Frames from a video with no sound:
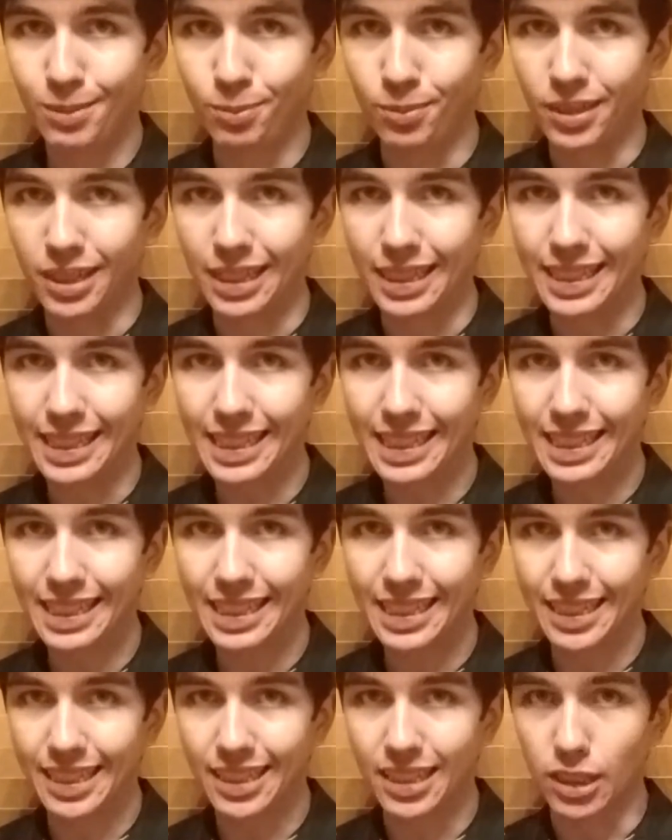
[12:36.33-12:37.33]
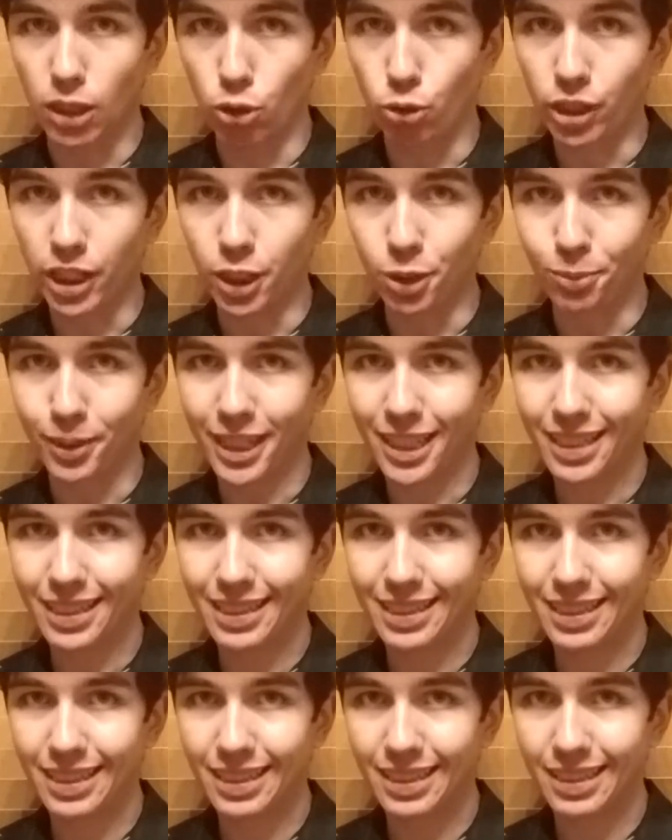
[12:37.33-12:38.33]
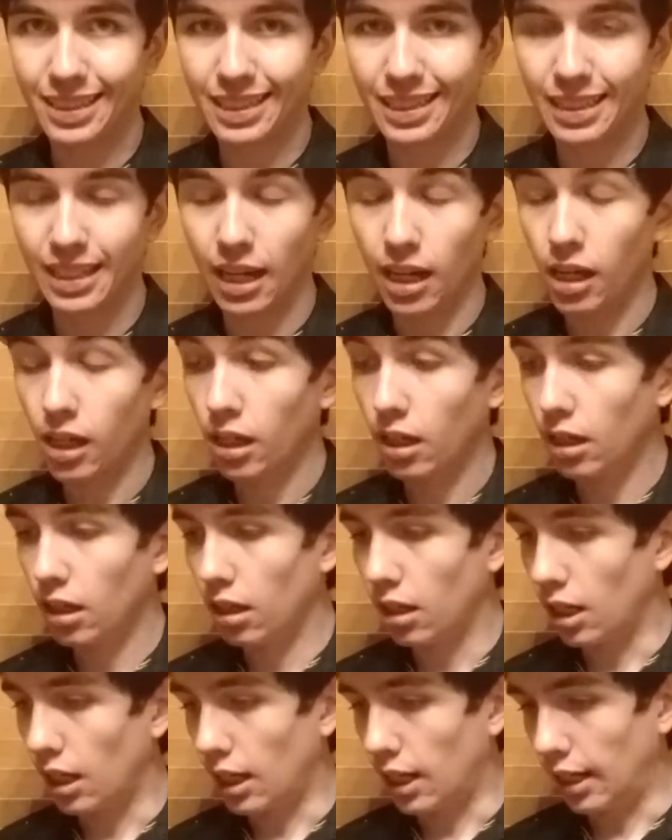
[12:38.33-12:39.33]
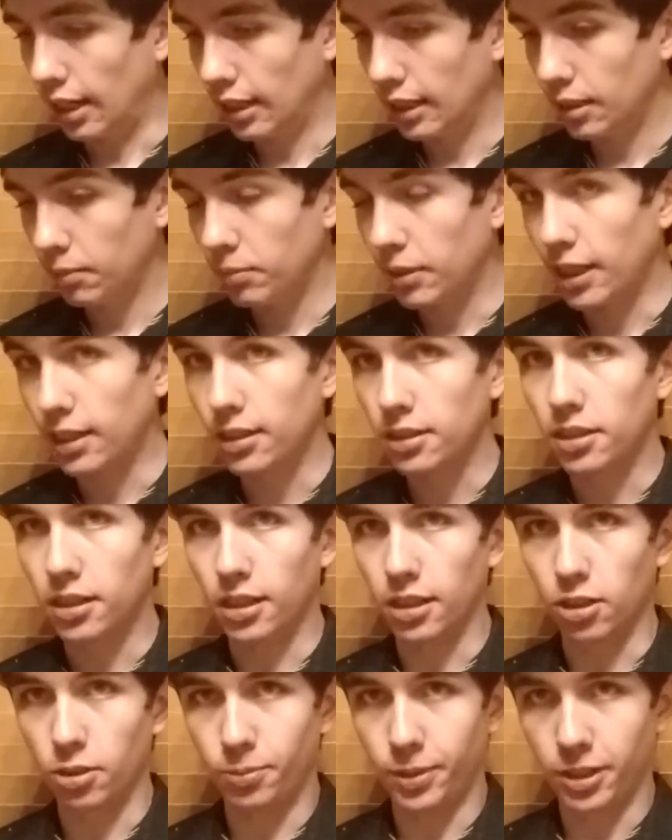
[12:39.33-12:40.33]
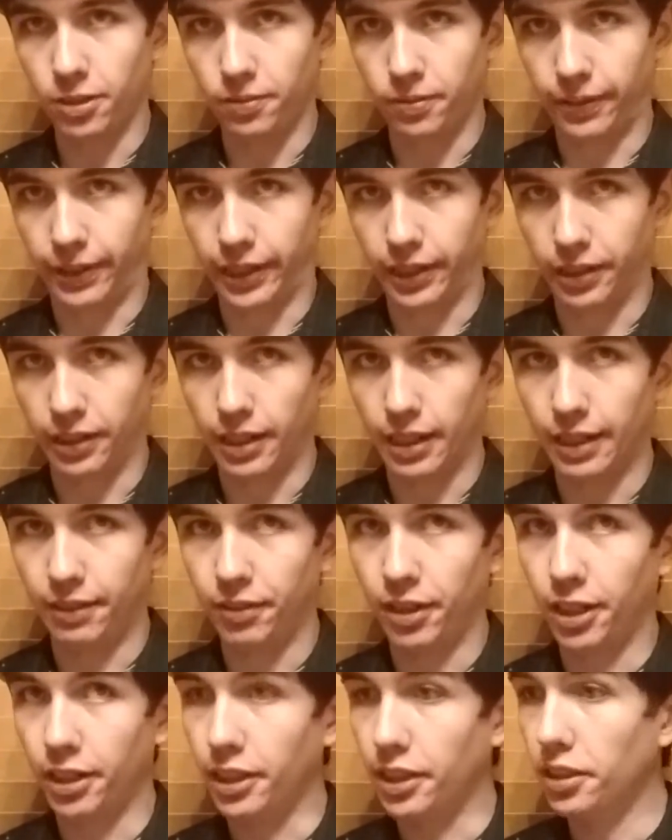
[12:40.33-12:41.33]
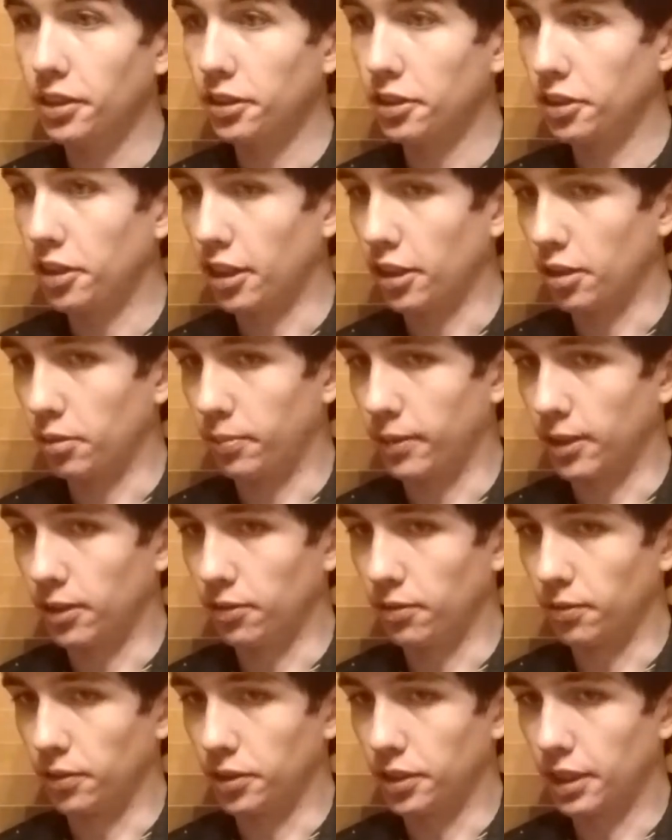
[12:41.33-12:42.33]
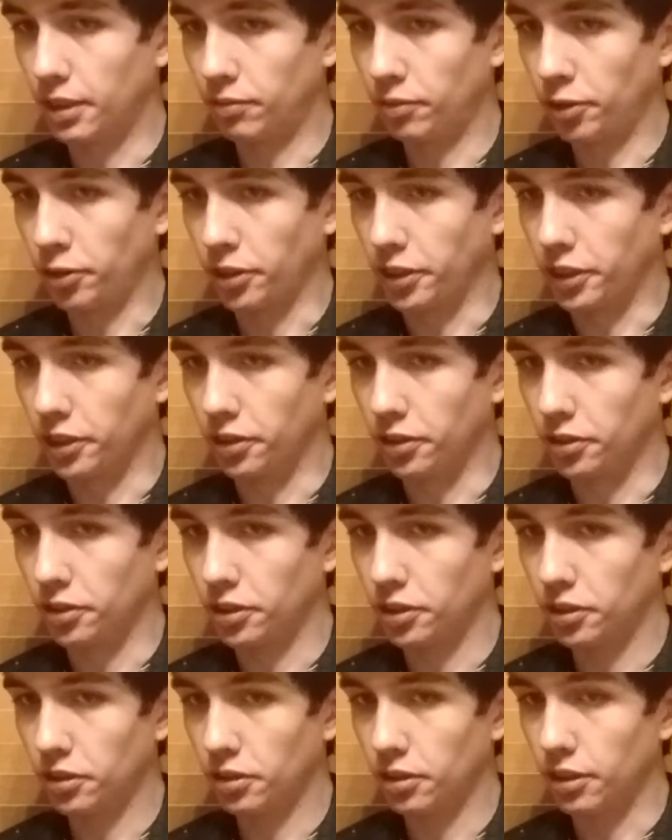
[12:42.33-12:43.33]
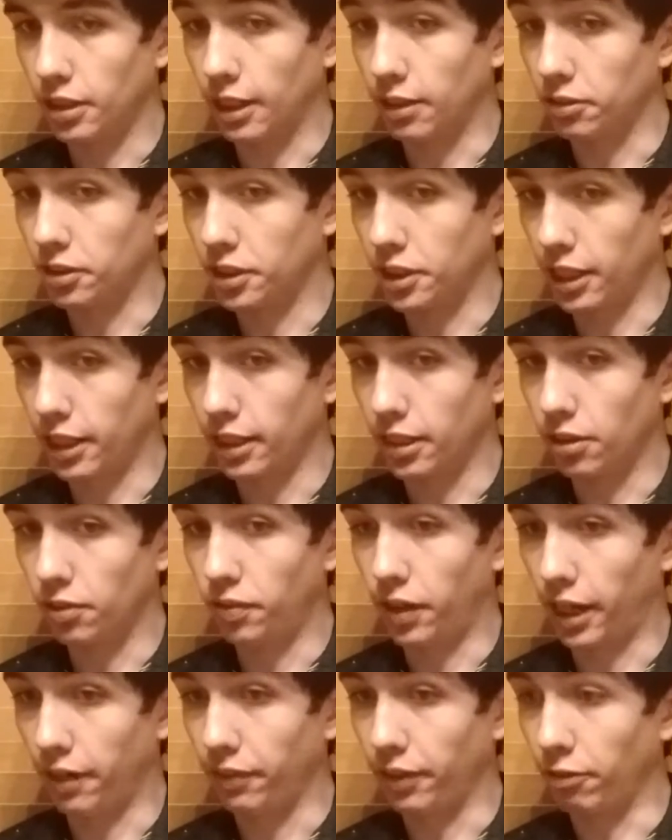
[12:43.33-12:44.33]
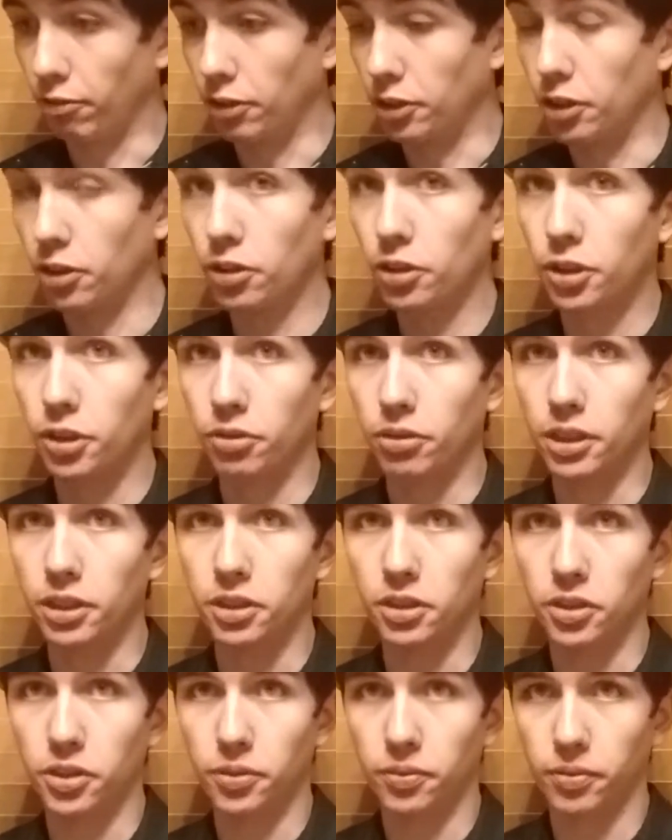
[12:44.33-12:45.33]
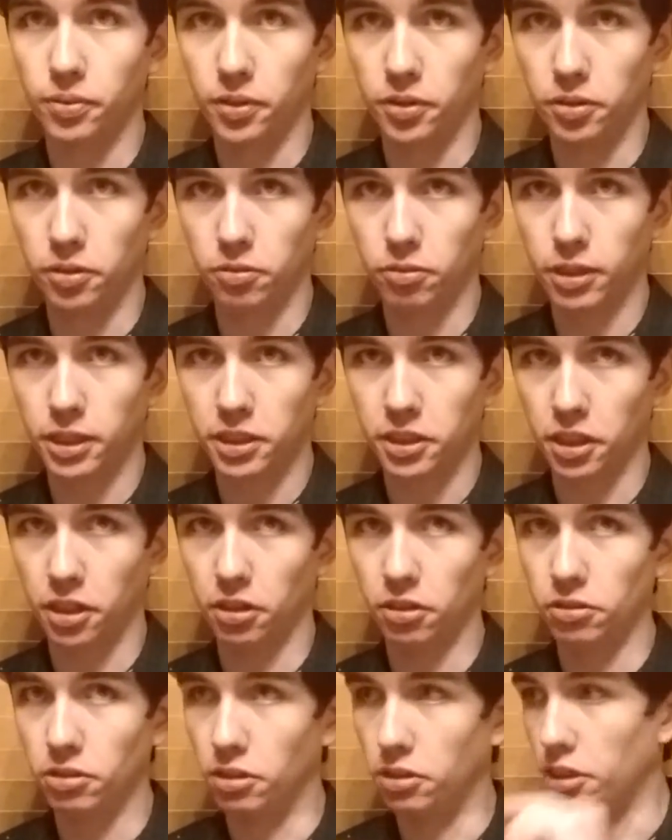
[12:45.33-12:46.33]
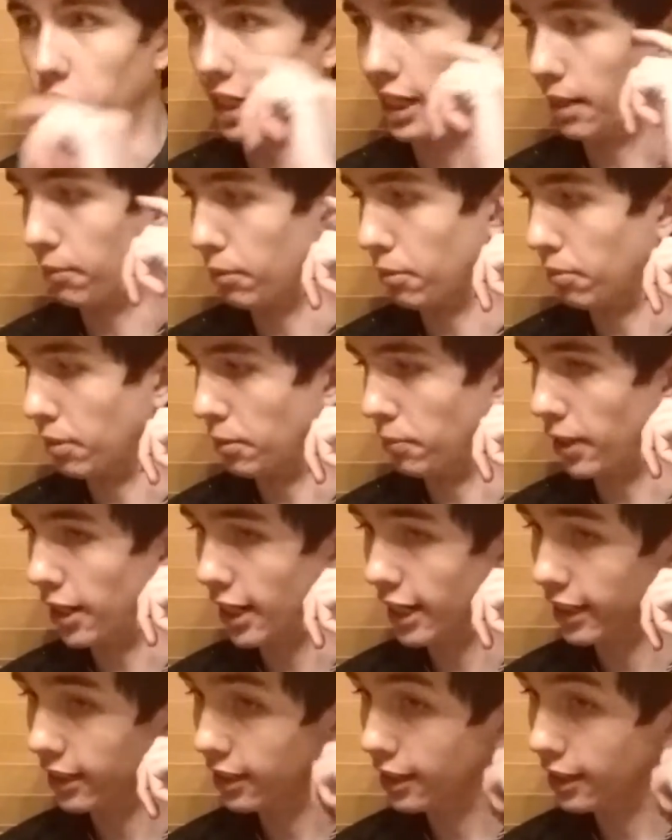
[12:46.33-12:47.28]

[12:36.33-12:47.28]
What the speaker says: Please don't kill me. I am not a Taco Bell fan. I have not eaten Taco Bell for several years, outside of having returned to it just a few weeks ago since I happened to be by.